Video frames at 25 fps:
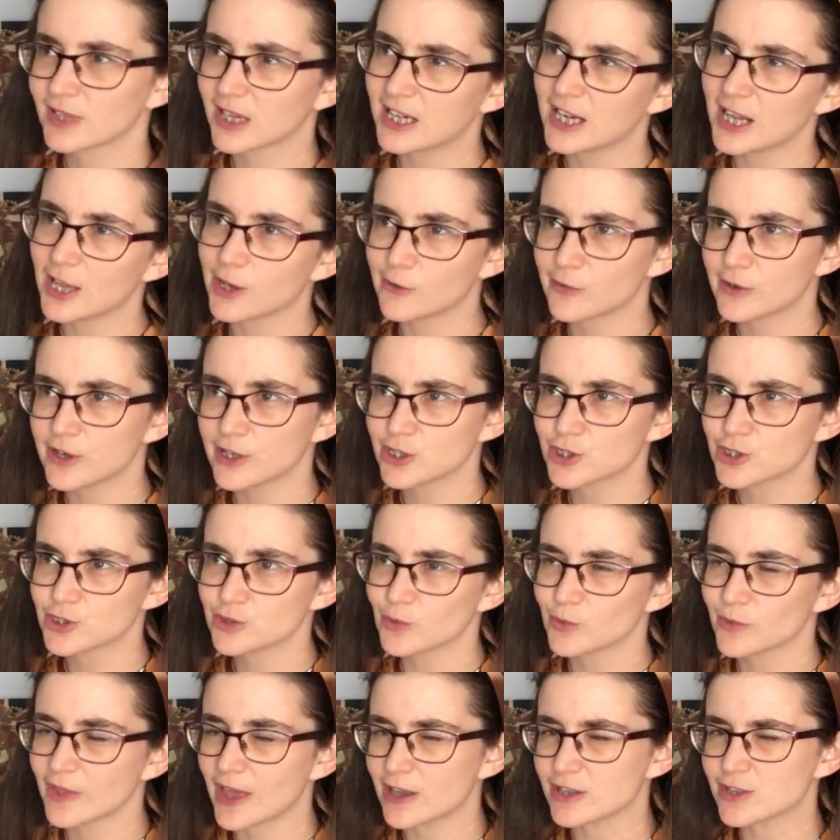
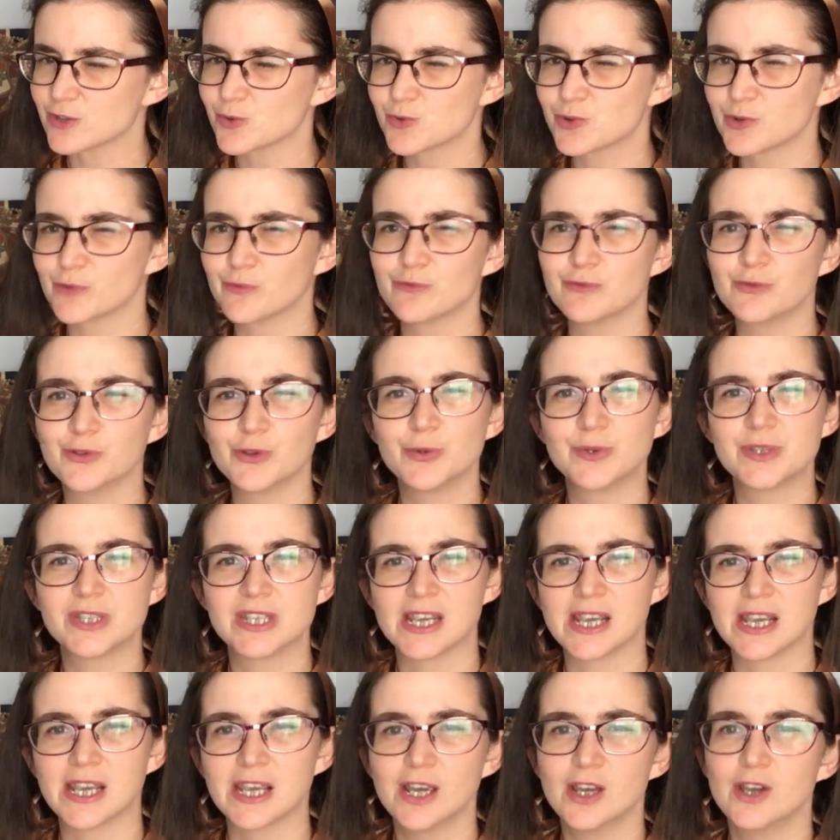licorice? Or that sort of
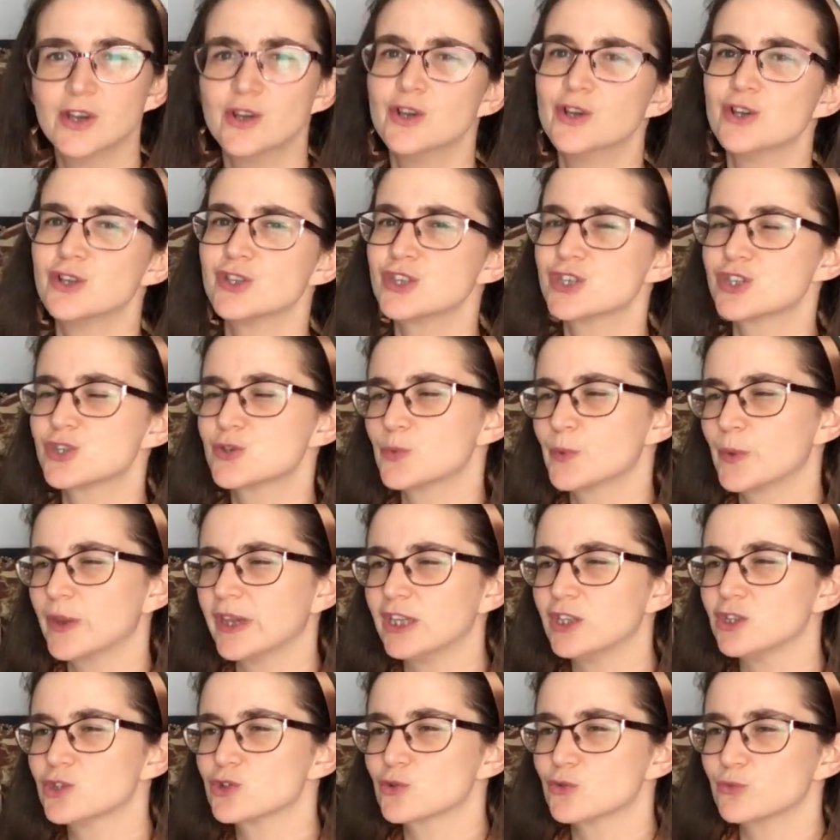rooty,
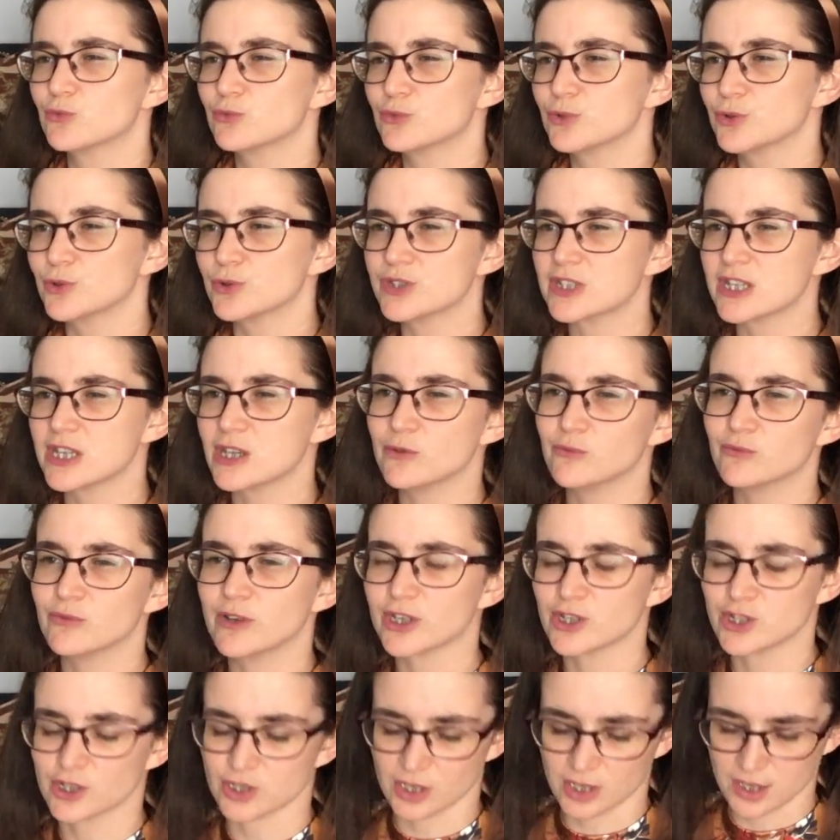sweet, rooty
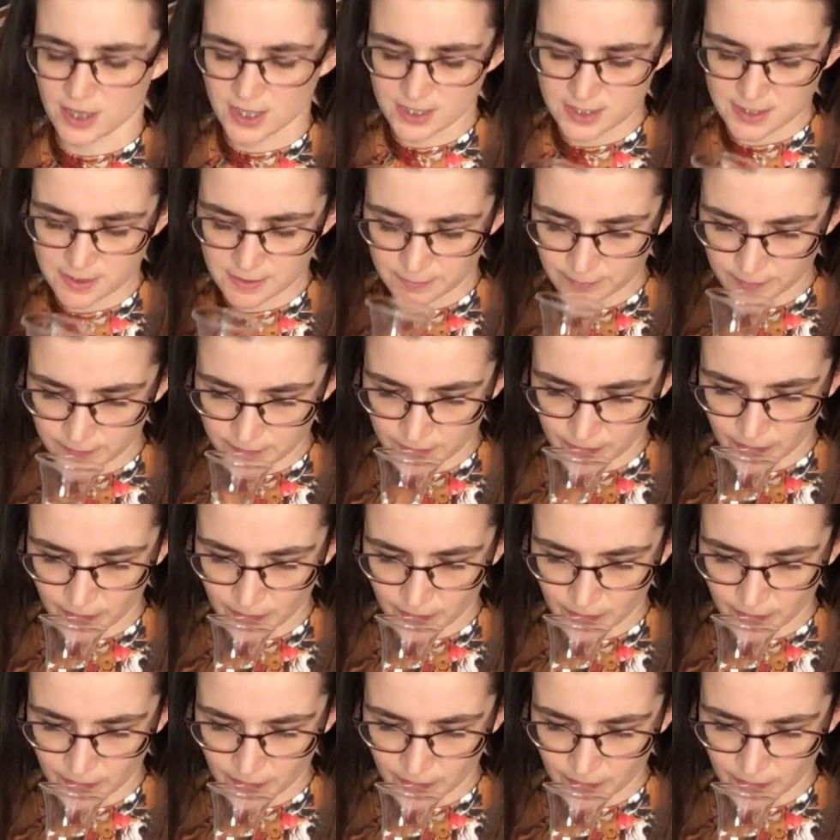richness?